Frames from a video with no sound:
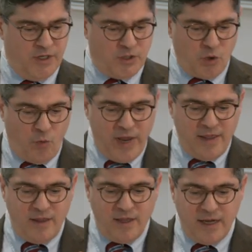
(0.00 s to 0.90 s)
So
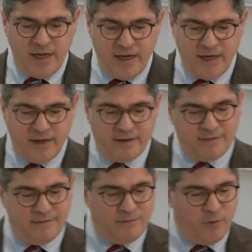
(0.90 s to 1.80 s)
when uh,
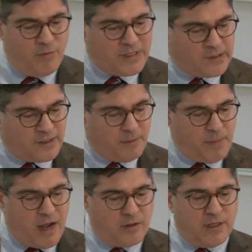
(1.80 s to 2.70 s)
when we talk
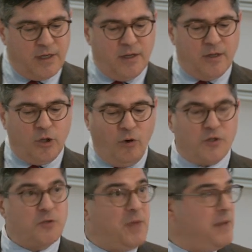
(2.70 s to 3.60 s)
about
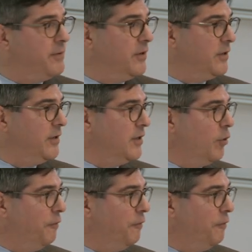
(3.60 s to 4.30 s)
those people